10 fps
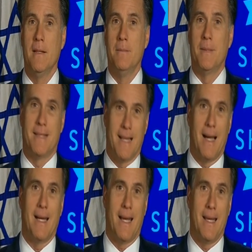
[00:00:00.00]
but the
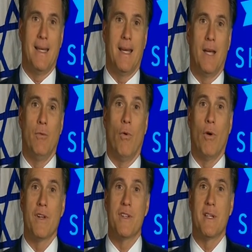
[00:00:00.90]
IAEA
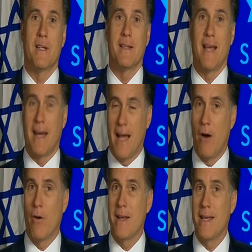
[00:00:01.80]
warns that that
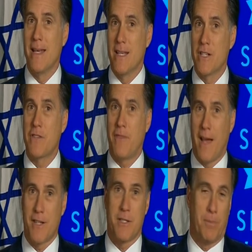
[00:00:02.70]
hour is
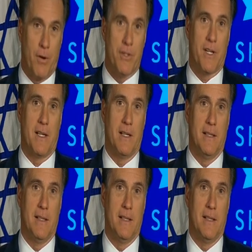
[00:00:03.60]
fast approaching.